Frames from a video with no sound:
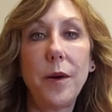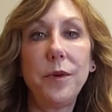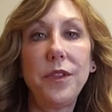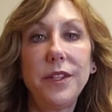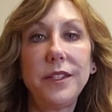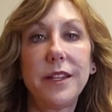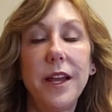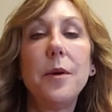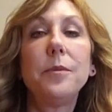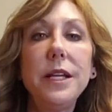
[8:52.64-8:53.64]
up with us,
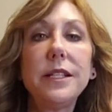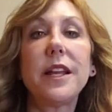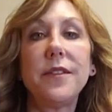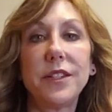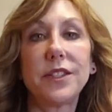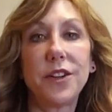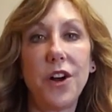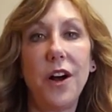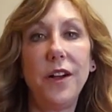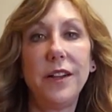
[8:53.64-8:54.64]
please give us a
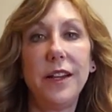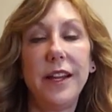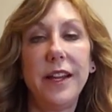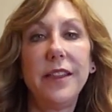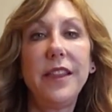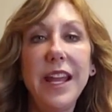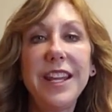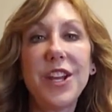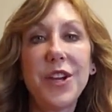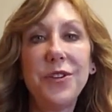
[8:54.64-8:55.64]
call.
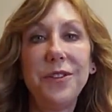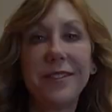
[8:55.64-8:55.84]
Thank you.